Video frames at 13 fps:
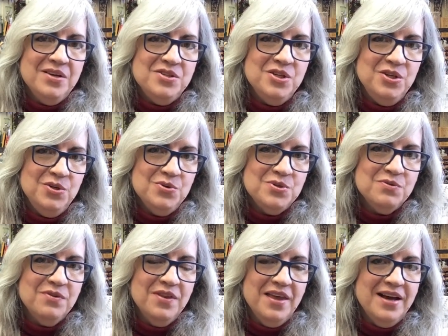to use
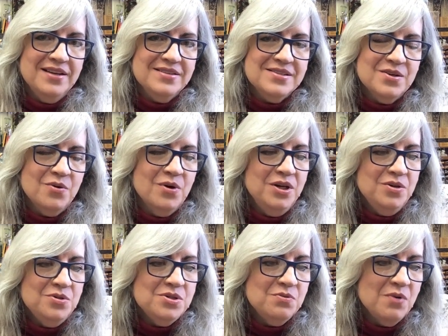for that. So I
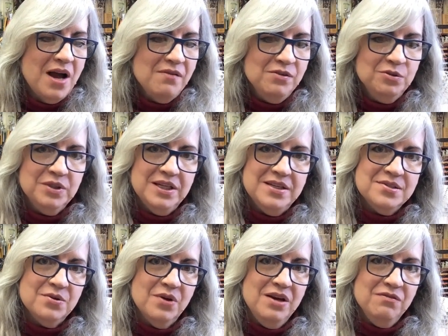used
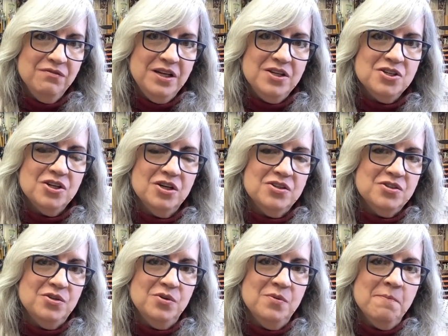Ravelry's great feature
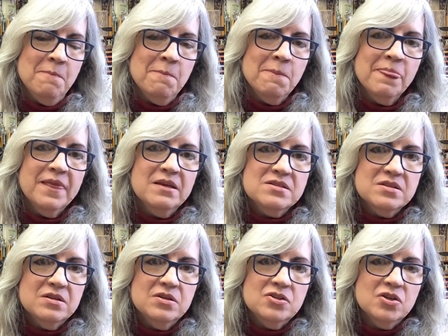to
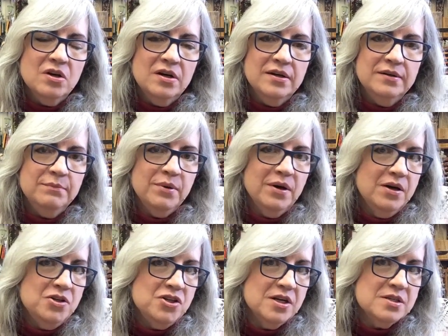search on
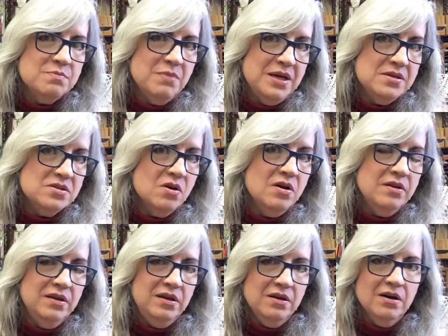projects based
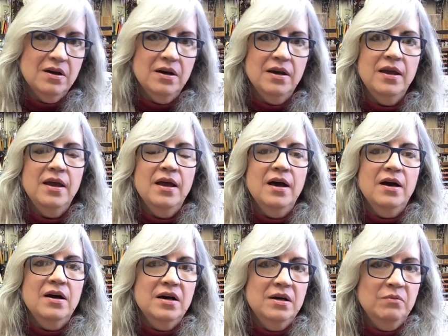on the yarn,
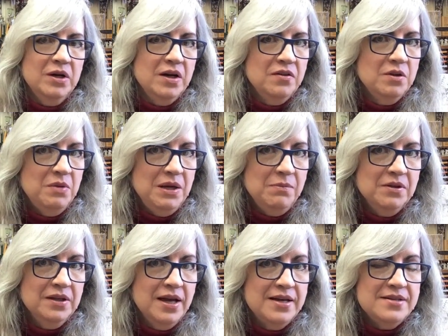on what other
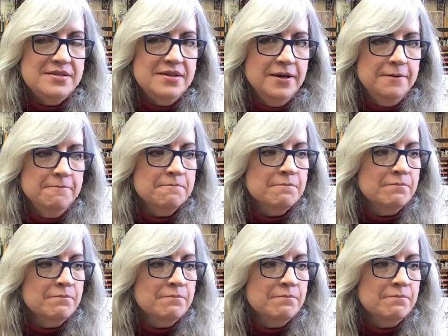people had done,